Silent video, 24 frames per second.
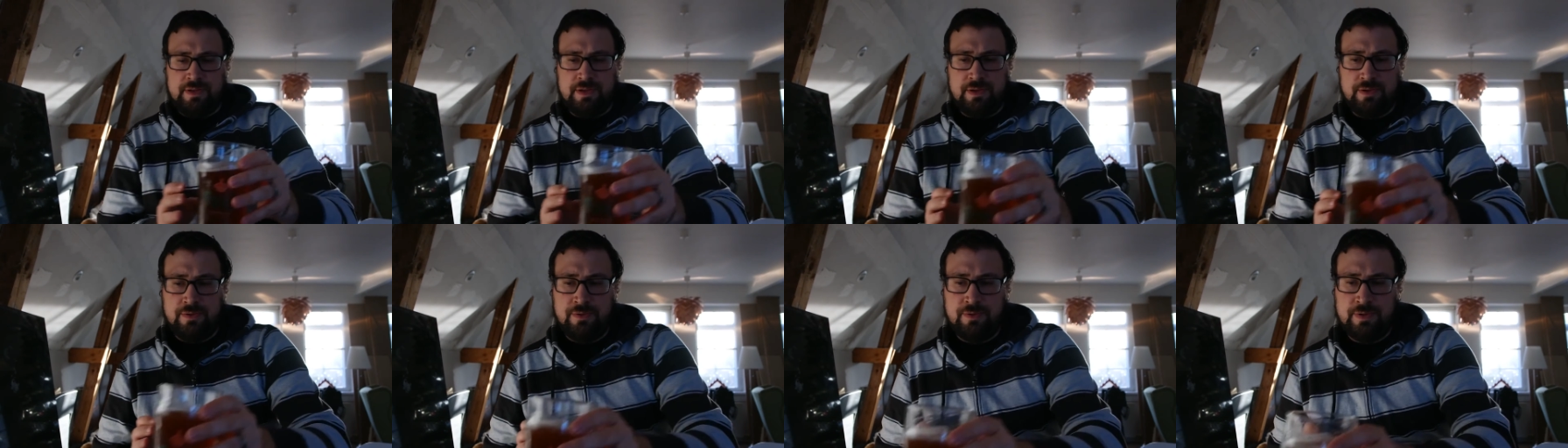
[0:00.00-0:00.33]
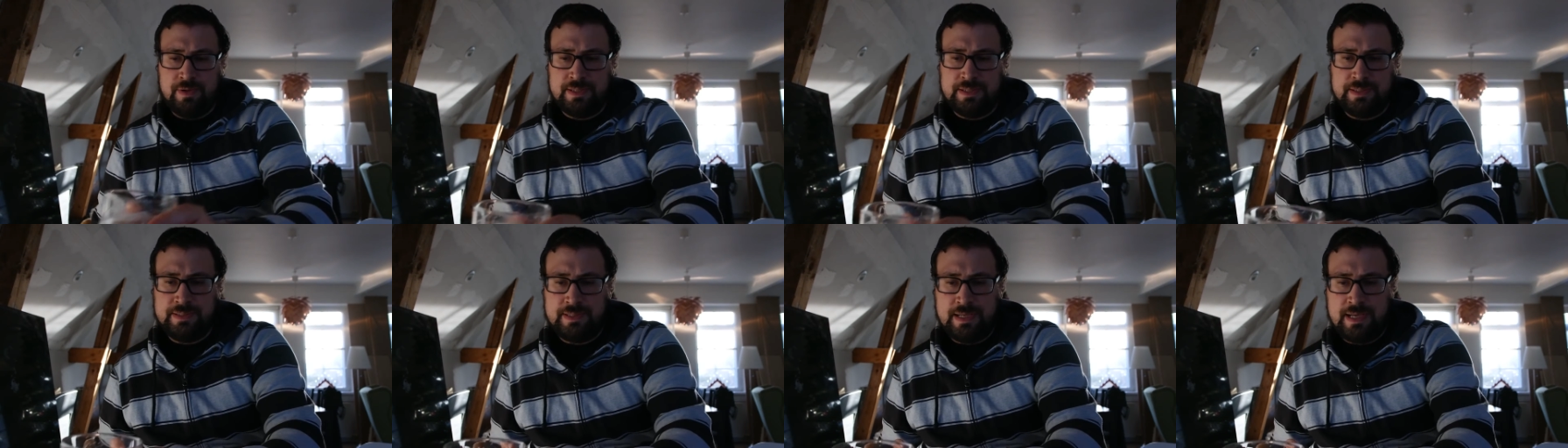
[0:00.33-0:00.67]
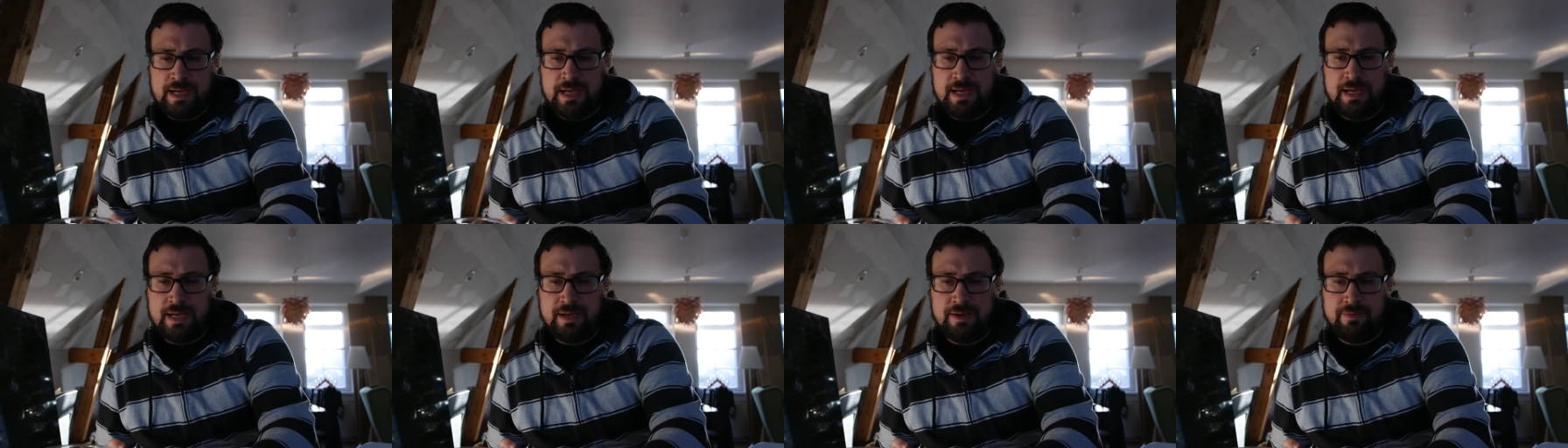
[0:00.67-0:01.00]
do is
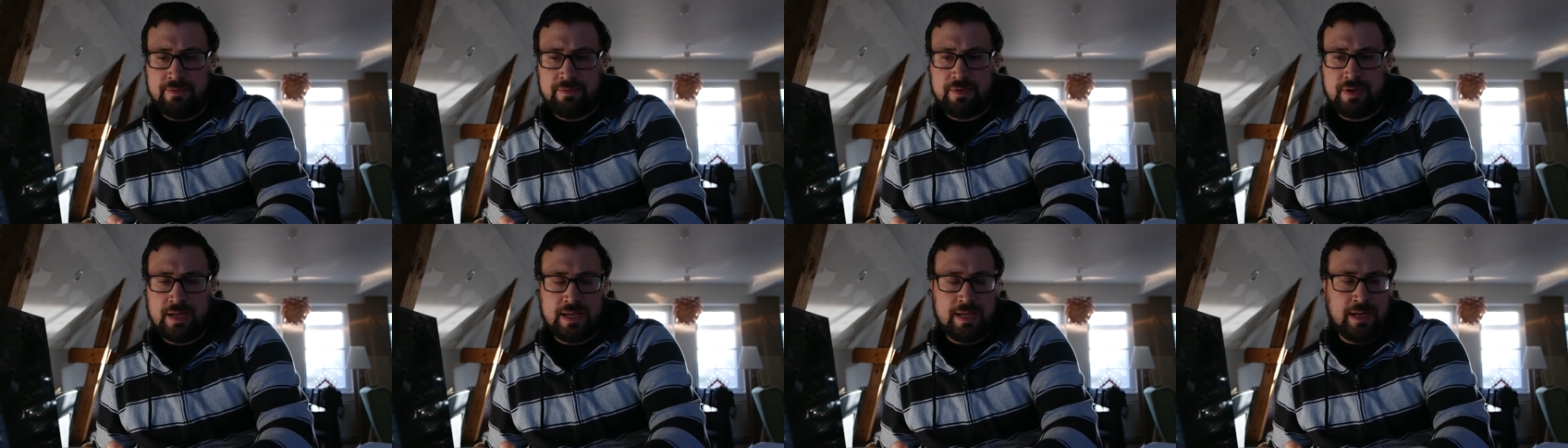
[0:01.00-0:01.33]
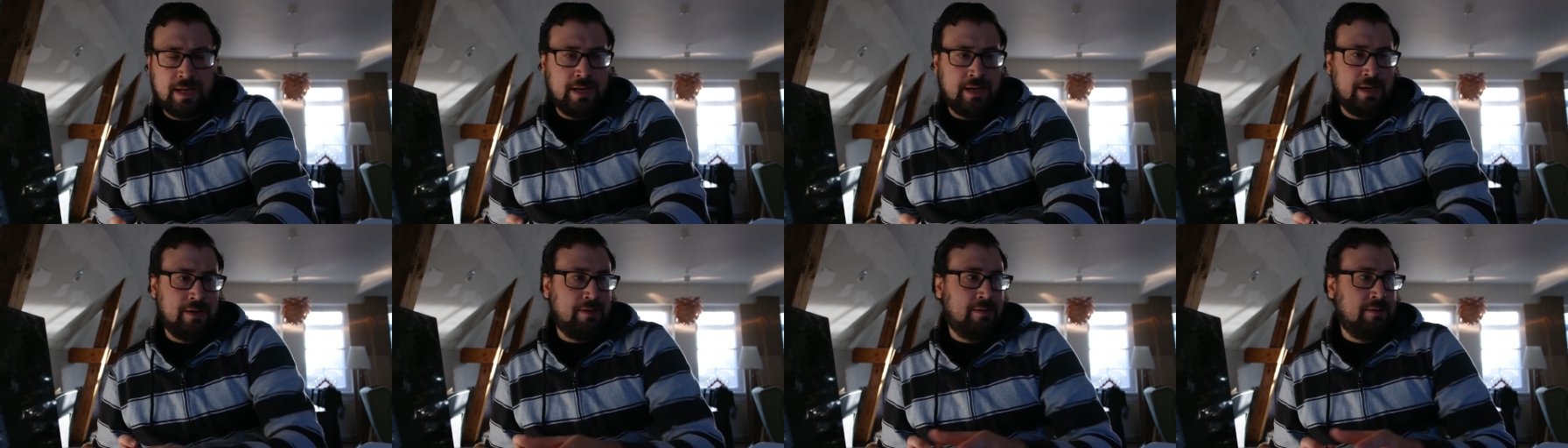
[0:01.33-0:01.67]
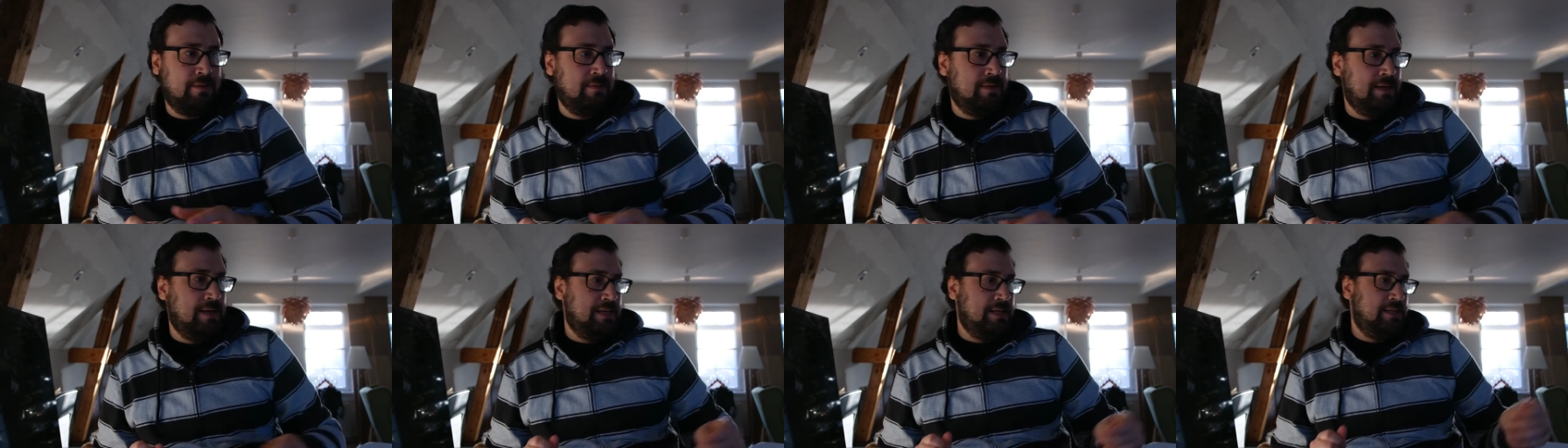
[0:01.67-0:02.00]
uh, i've got
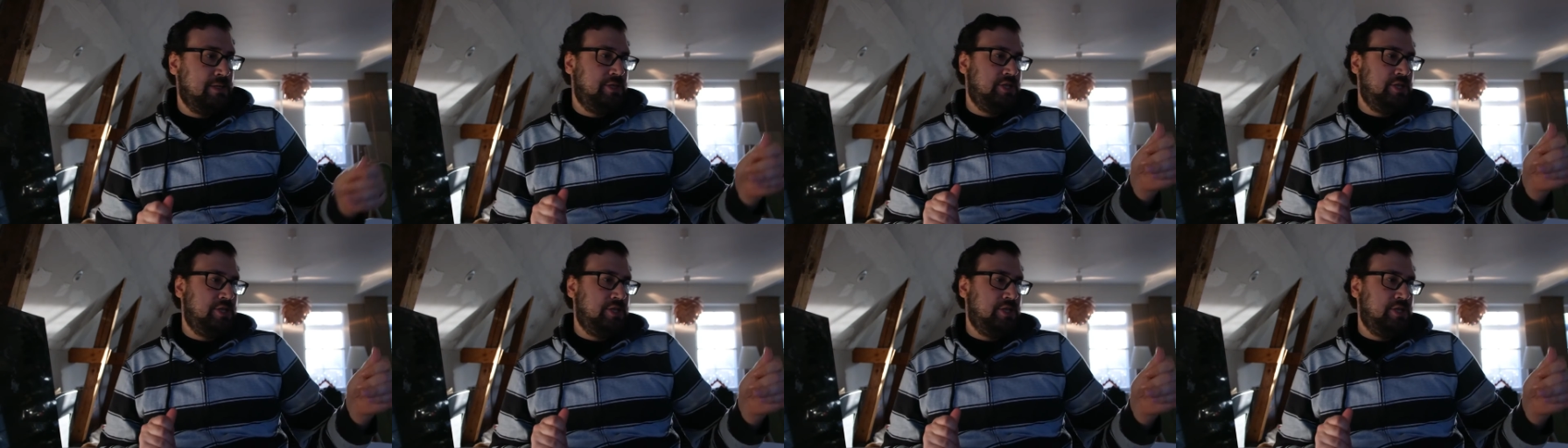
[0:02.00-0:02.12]
our uh,